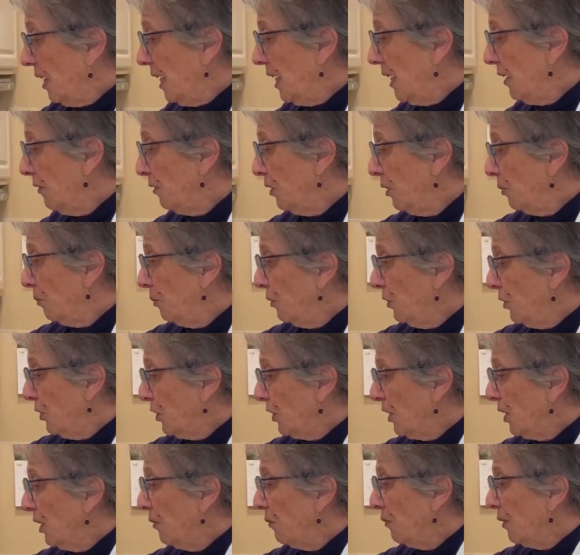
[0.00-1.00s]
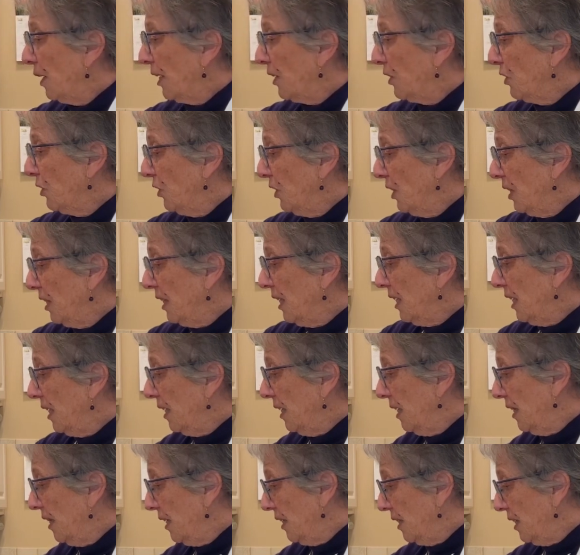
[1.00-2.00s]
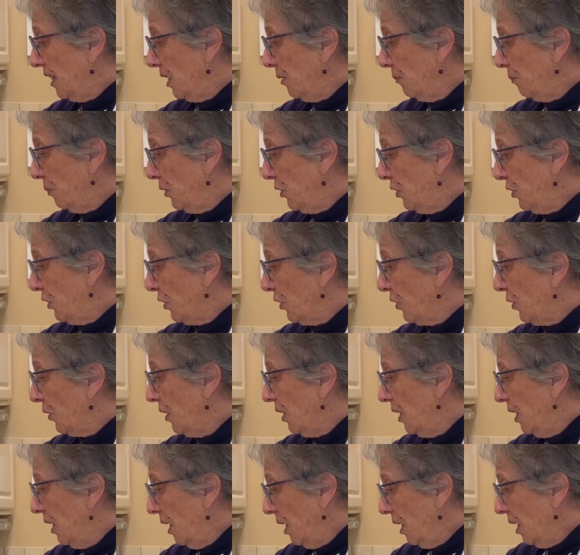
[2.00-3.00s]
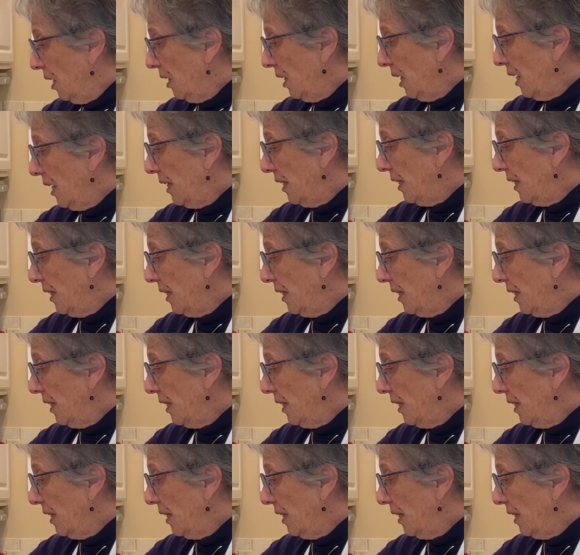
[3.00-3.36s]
have to push convection again and the temperature. A lot